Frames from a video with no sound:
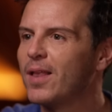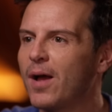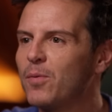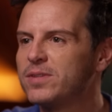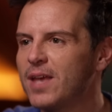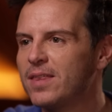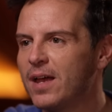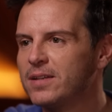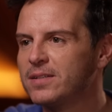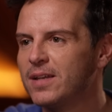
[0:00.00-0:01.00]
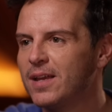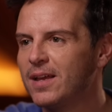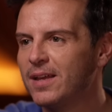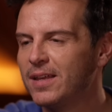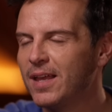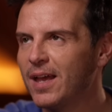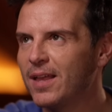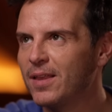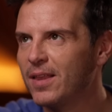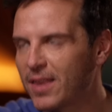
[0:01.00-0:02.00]
I would say that
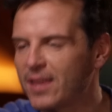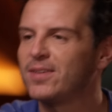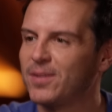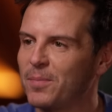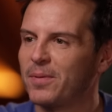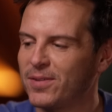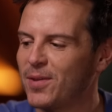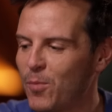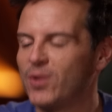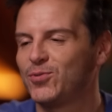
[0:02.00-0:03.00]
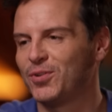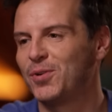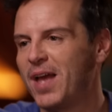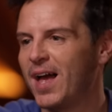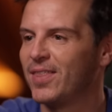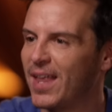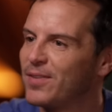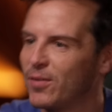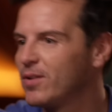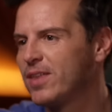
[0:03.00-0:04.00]
that's somewhat true. Yeah, and then there